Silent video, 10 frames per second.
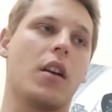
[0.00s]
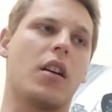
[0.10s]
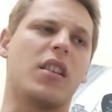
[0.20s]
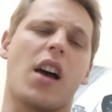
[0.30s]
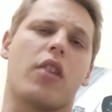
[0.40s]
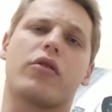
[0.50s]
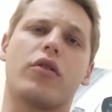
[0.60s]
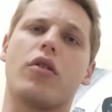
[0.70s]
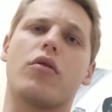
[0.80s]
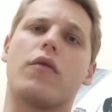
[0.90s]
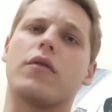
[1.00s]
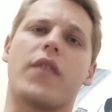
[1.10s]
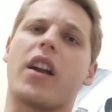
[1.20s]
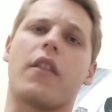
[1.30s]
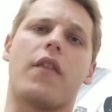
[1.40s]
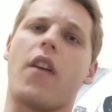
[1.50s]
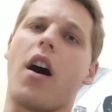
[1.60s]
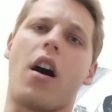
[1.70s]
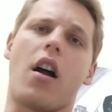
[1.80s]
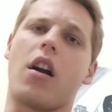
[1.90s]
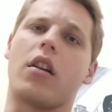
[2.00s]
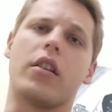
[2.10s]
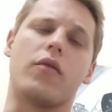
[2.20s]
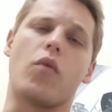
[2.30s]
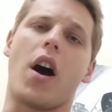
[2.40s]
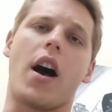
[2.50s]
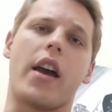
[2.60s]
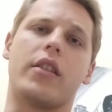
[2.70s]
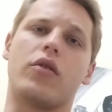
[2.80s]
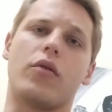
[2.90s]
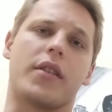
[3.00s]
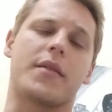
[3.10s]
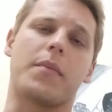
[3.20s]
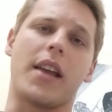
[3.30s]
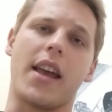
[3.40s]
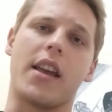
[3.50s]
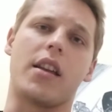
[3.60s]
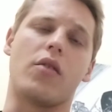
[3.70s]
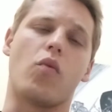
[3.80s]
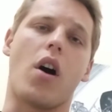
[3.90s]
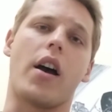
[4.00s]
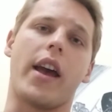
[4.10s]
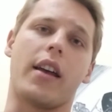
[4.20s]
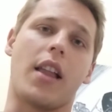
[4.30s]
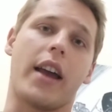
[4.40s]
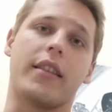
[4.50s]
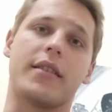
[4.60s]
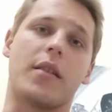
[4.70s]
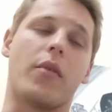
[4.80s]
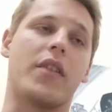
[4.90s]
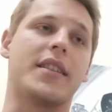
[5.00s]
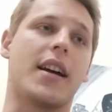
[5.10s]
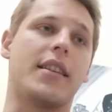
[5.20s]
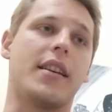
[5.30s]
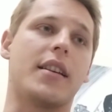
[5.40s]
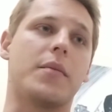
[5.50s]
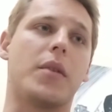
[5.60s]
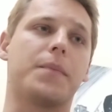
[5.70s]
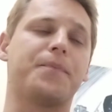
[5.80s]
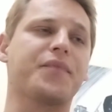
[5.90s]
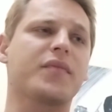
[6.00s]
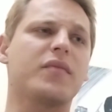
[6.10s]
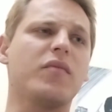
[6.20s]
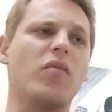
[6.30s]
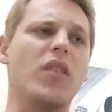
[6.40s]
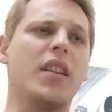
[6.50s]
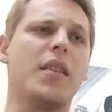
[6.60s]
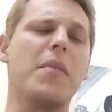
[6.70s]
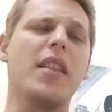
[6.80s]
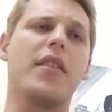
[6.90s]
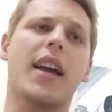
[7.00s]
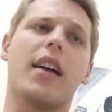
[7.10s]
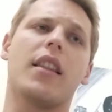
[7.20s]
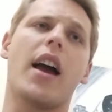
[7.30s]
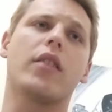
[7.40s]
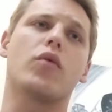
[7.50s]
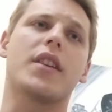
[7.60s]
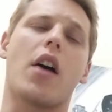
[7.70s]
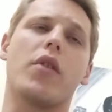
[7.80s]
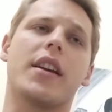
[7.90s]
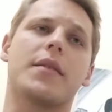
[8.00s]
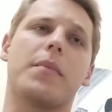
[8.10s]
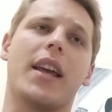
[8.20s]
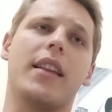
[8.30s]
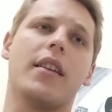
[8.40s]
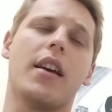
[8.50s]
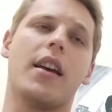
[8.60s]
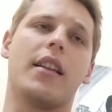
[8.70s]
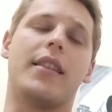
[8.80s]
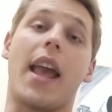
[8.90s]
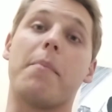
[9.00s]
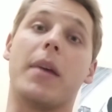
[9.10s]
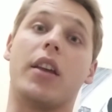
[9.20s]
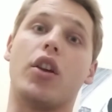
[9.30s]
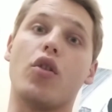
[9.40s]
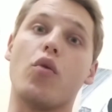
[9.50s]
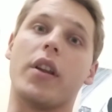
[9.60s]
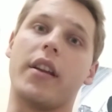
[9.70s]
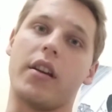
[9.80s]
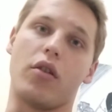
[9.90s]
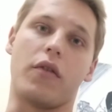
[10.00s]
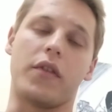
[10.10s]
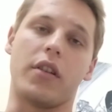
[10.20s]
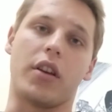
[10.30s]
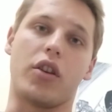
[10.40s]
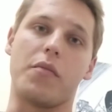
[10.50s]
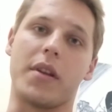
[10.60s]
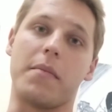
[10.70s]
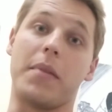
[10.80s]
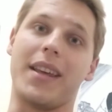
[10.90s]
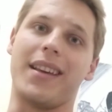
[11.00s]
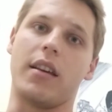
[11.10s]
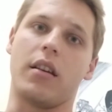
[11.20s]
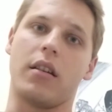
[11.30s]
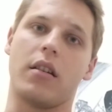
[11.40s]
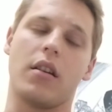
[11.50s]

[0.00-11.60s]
And I could go very far and wide to explain why I liked some of his ideas. But the main thing I liked was how he explained the ambiguity of the human being,